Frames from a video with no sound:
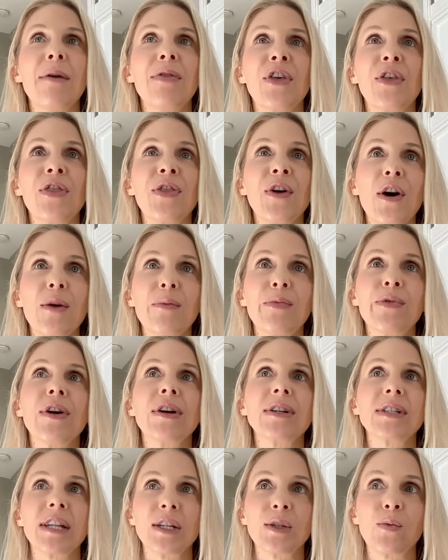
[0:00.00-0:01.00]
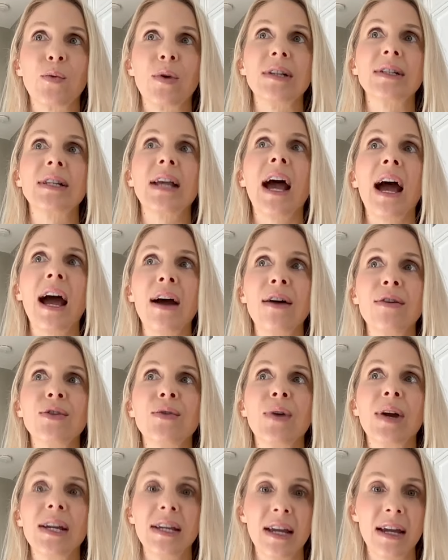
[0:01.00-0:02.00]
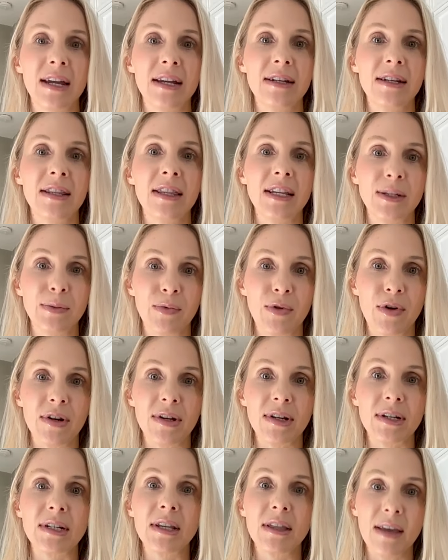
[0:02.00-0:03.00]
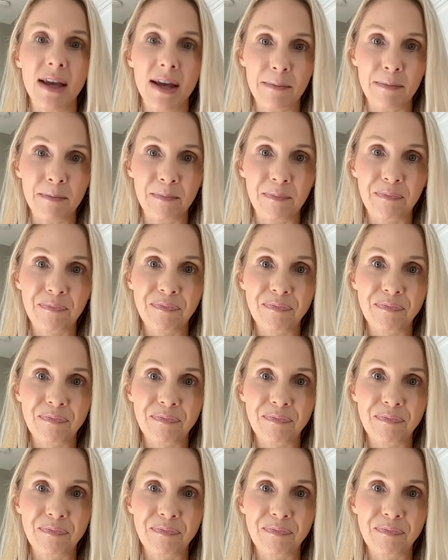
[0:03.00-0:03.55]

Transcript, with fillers: the thought process was, how do I get this product to them?